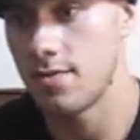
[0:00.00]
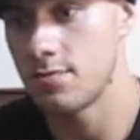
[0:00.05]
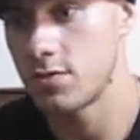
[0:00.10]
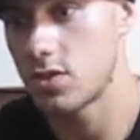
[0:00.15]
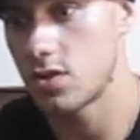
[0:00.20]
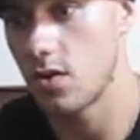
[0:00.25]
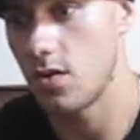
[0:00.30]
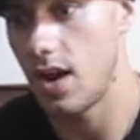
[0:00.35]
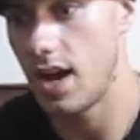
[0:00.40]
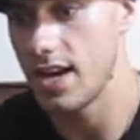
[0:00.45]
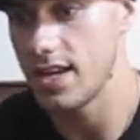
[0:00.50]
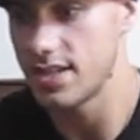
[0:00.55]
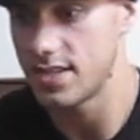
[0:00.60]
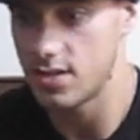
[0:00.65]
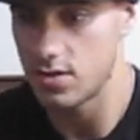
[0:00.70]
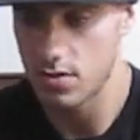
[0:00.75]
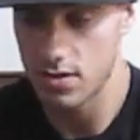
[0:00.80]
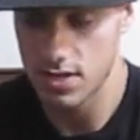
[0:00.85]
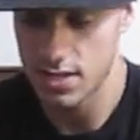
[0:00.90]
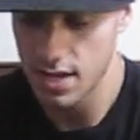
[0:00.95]
So I
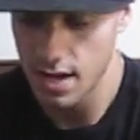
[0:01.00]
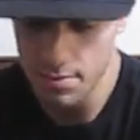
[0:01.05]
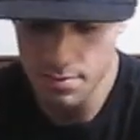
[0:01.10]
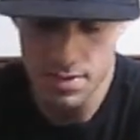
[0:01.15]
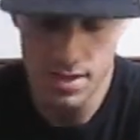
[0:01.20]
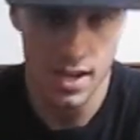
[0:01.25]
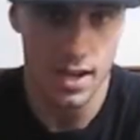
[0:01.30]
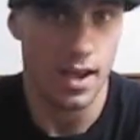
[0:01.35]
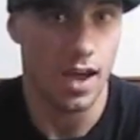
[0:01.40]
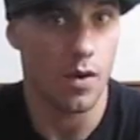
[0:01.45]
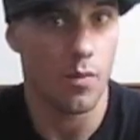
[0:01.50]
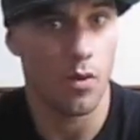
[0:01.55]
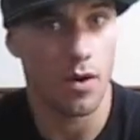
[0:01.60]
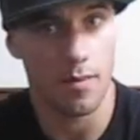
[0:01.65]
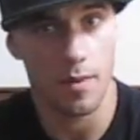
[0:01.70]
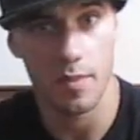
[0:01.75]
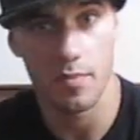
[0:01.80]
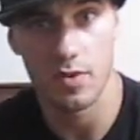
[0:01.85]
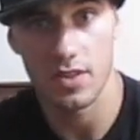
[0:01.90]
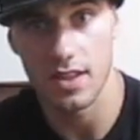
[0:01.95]
do the same thing. I
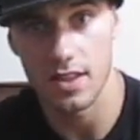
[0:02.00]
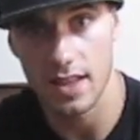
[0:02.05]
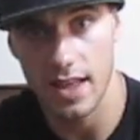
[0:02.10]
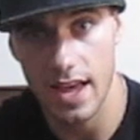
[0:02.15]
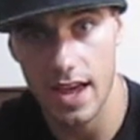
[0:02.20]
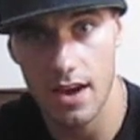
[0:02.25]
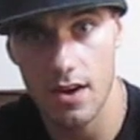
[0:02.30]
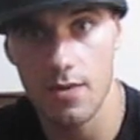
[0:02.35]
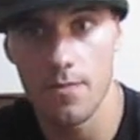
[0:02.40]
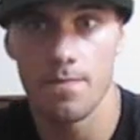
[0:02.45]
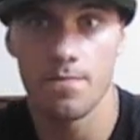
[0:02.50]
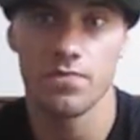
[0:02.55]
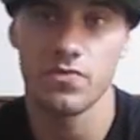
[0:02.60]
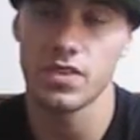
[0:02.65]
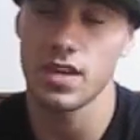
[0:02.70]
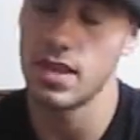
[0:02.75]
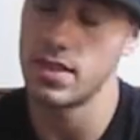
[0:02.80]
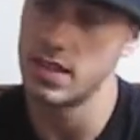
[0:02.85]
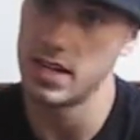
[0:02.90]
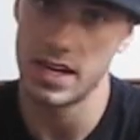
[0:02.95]
warm up with a layout,
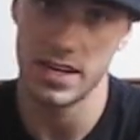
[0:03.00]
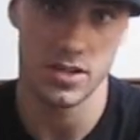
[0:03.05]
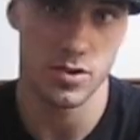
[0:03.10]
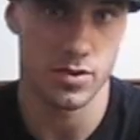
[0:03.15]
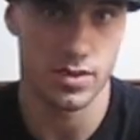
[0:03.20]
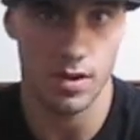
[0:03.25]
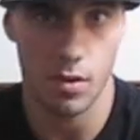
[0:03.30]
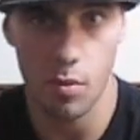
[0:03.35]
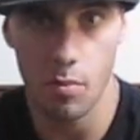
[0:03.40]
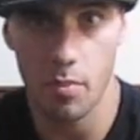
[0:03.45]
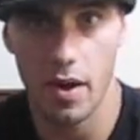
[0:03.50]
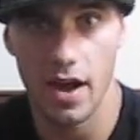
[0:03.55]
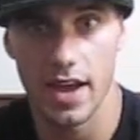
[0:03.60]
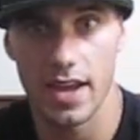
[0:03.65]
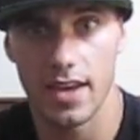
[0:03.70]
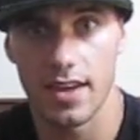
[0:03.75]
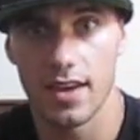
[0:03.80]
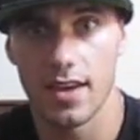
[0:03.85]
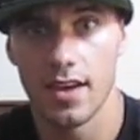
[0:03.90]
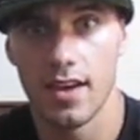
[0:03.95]
then I do a double
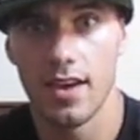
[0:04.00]
pike.